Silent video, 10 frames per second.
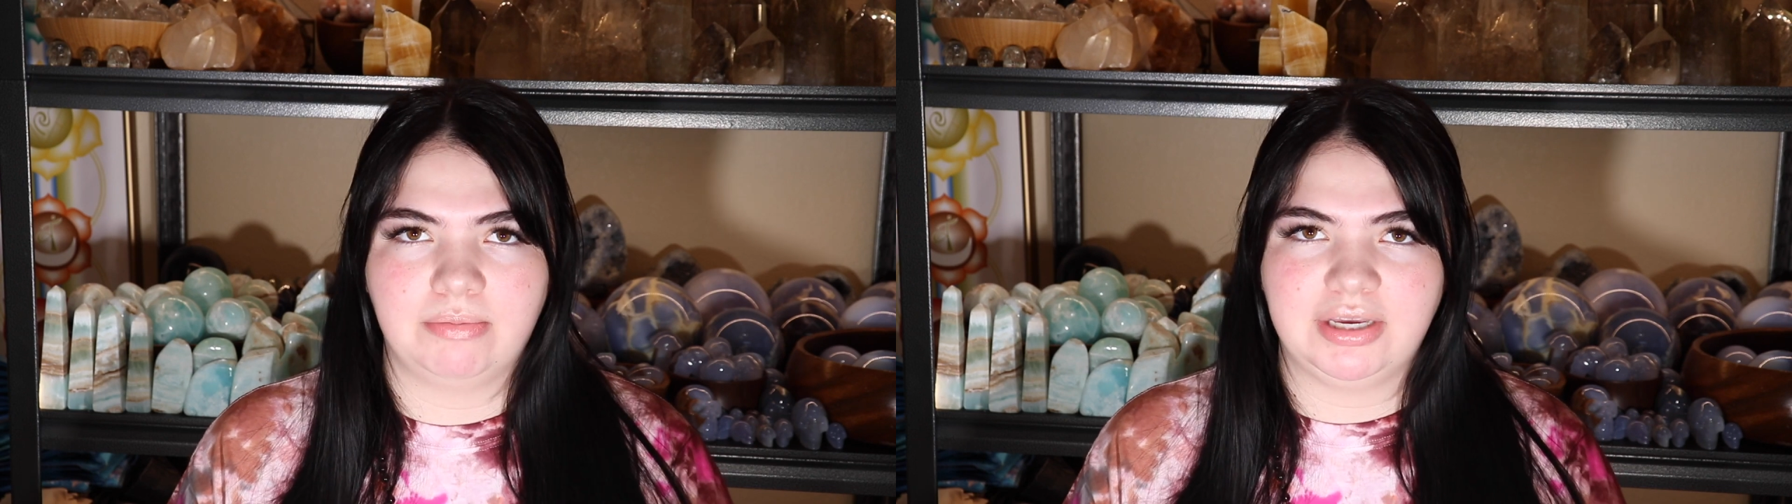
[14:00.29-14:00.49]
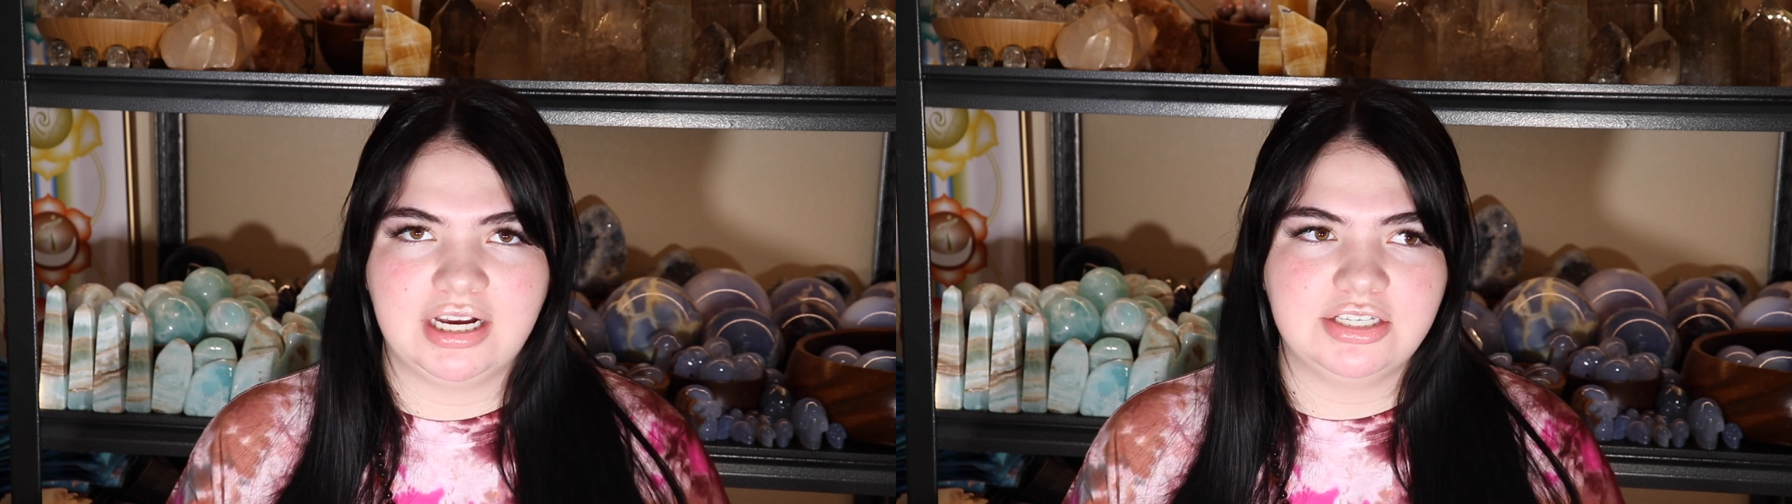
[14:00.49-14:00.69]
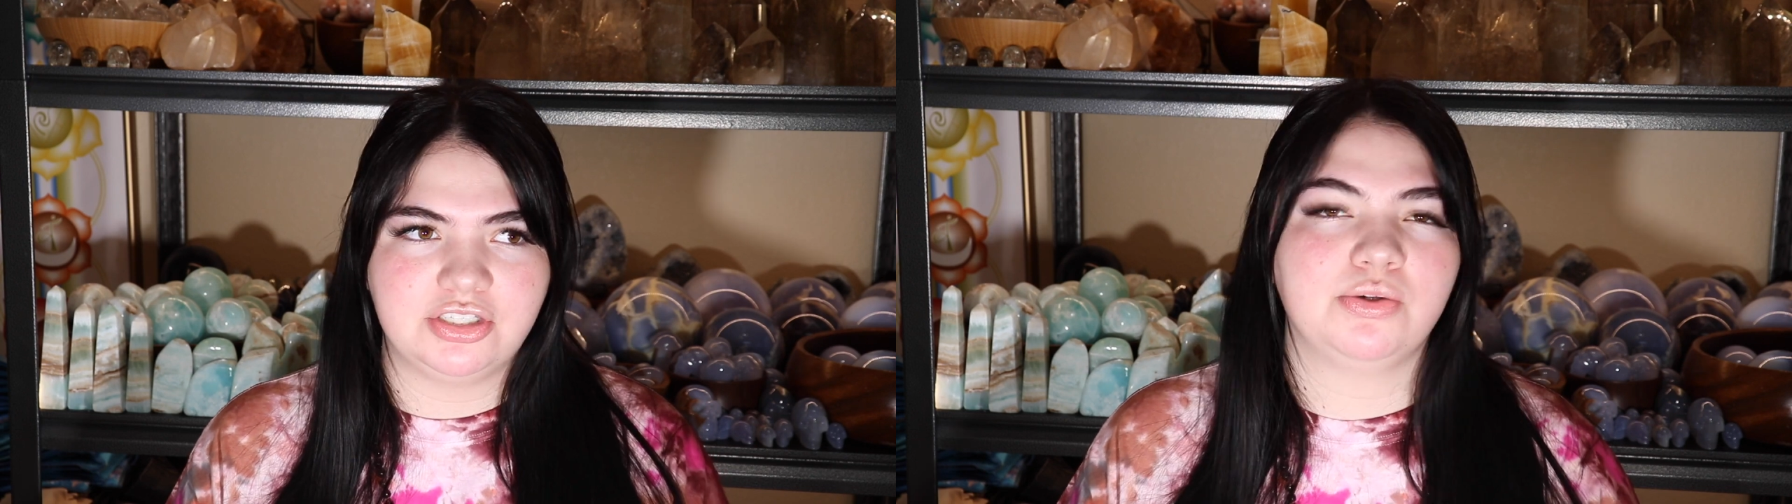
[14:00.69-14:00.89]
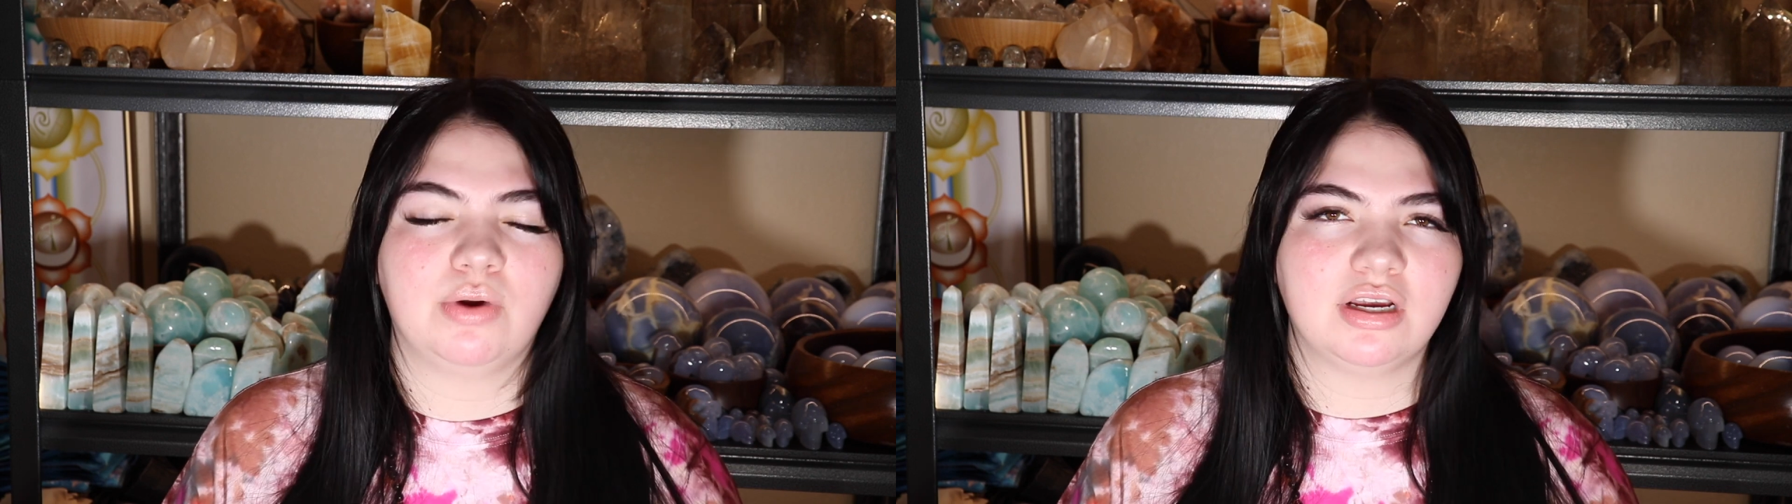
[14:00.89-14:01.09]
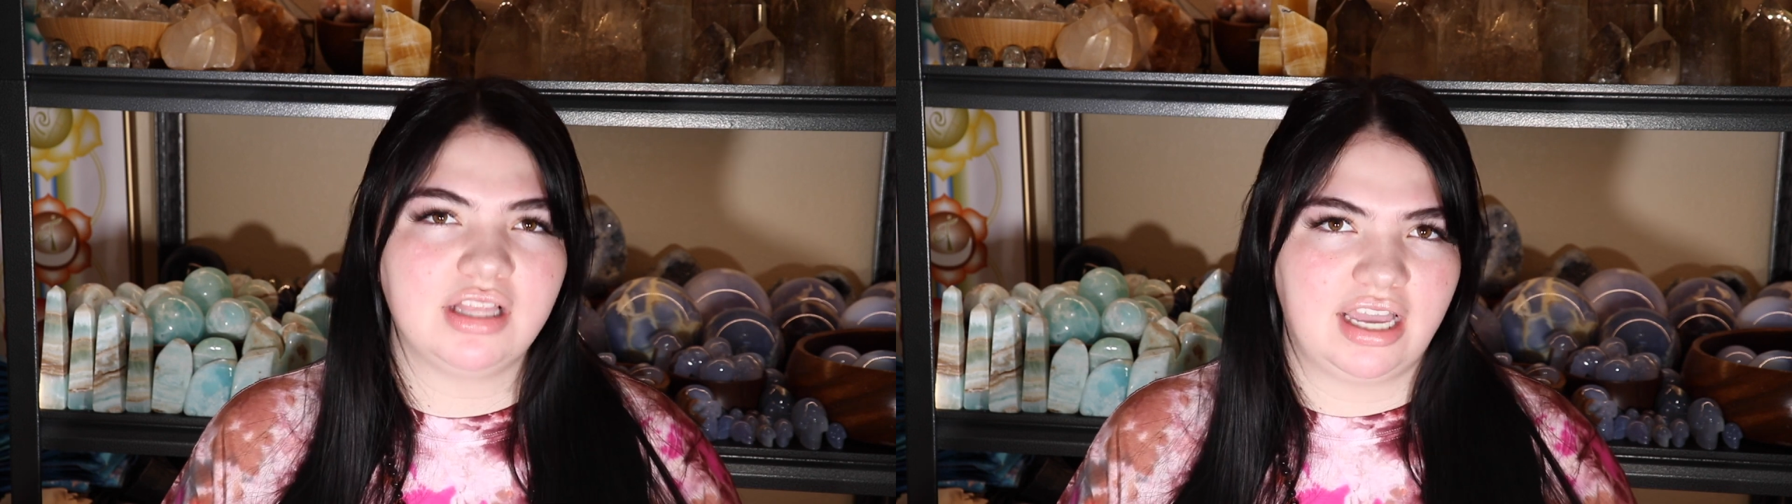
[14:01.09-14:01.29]
because you
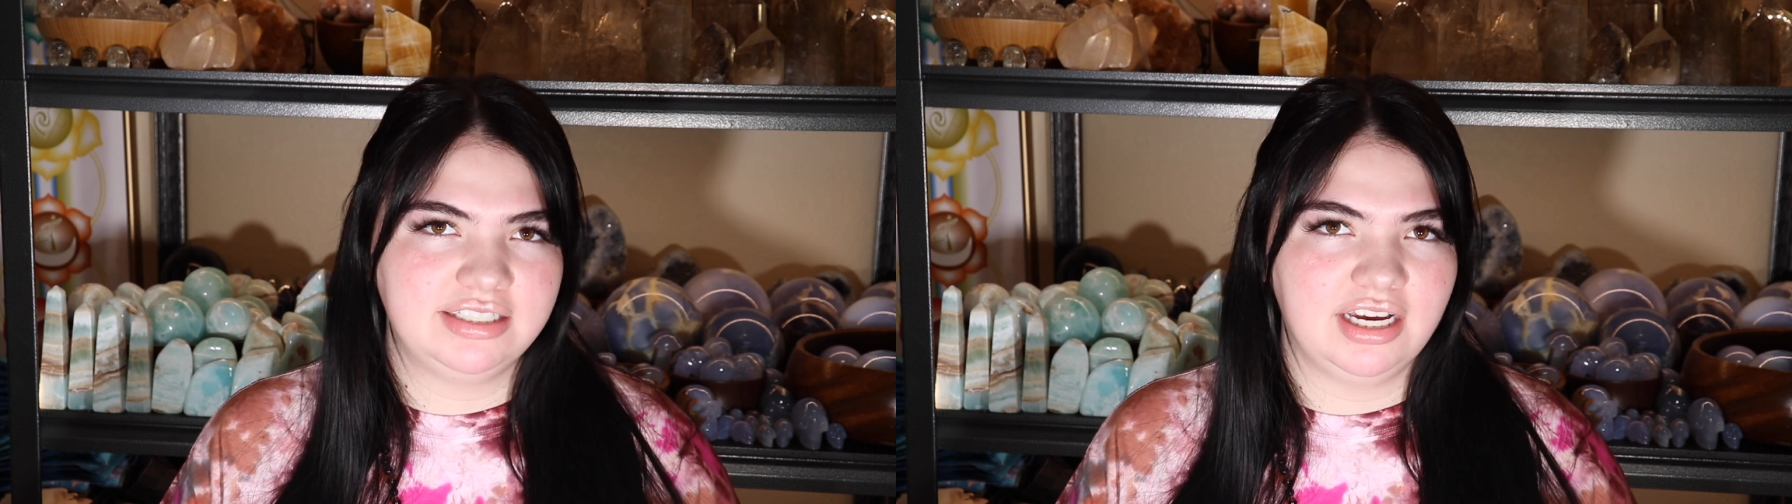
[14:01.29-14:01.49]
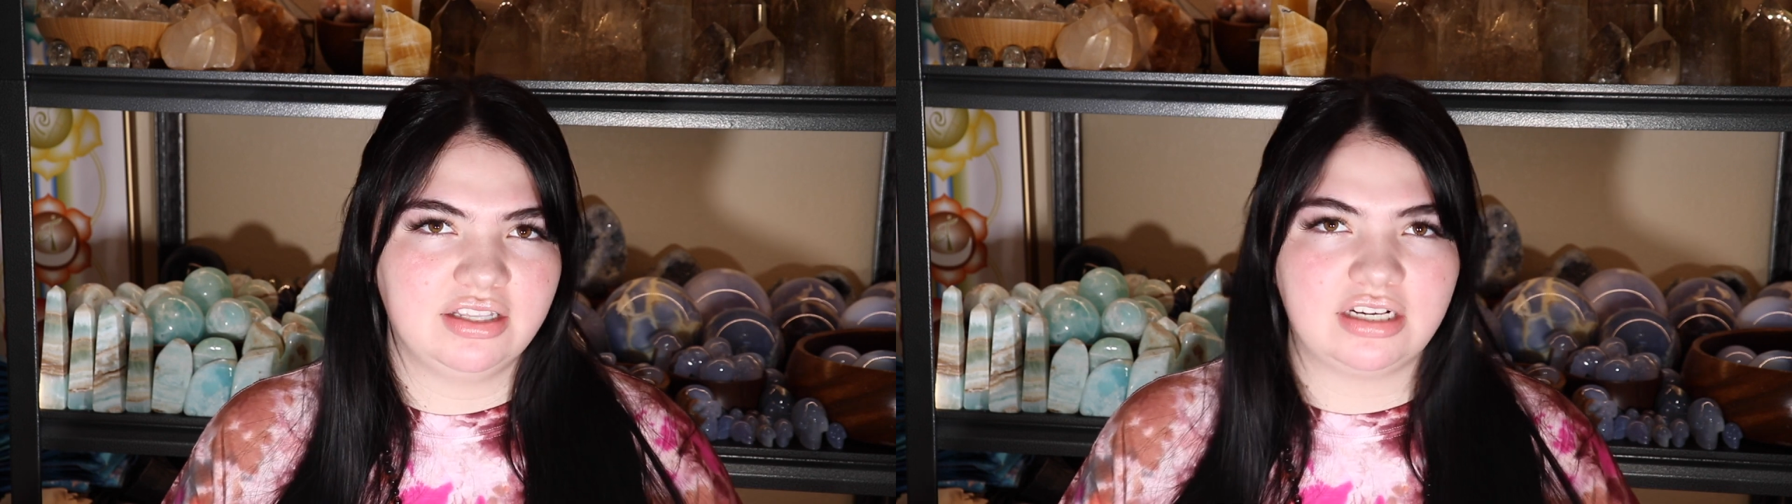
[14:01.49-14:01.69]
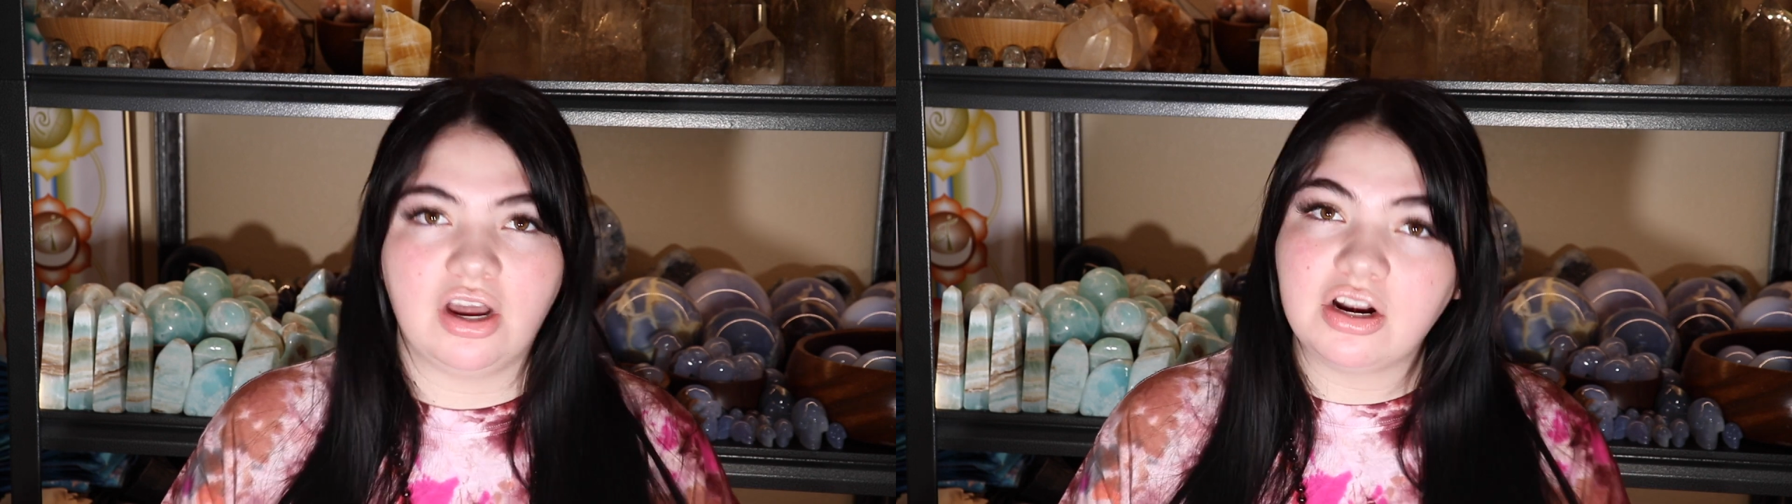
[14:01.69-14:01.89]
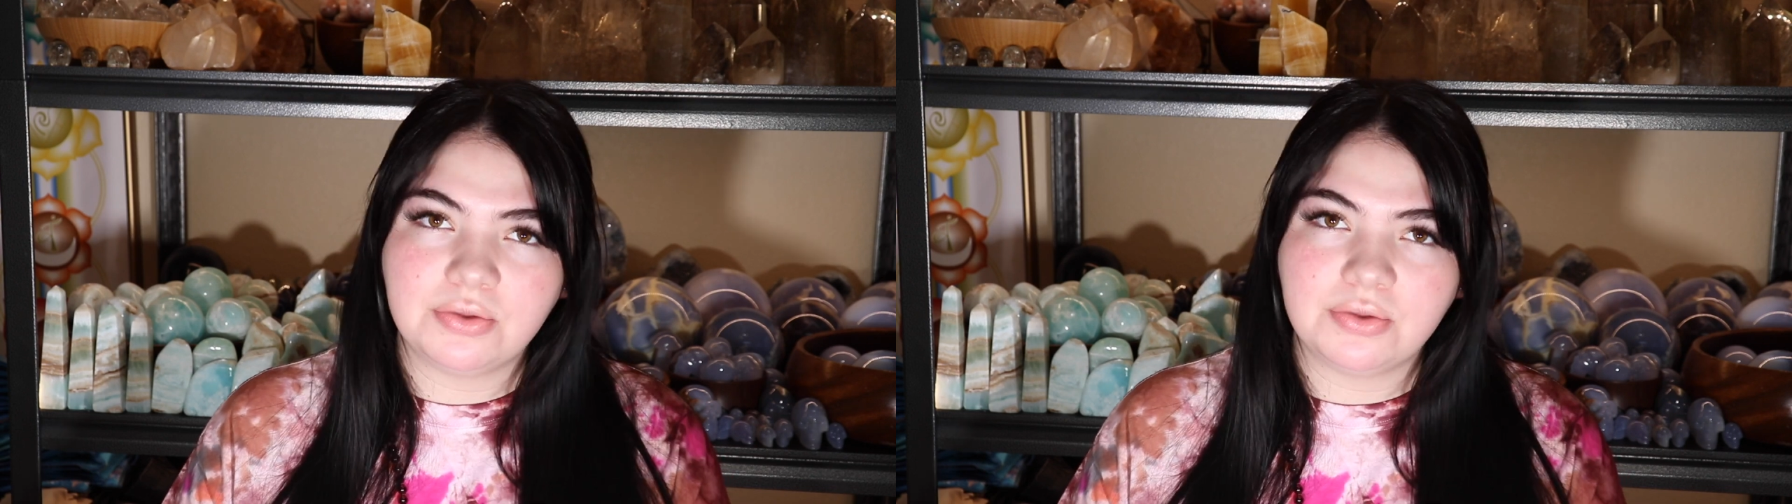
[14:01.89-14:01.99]
want a clientele that not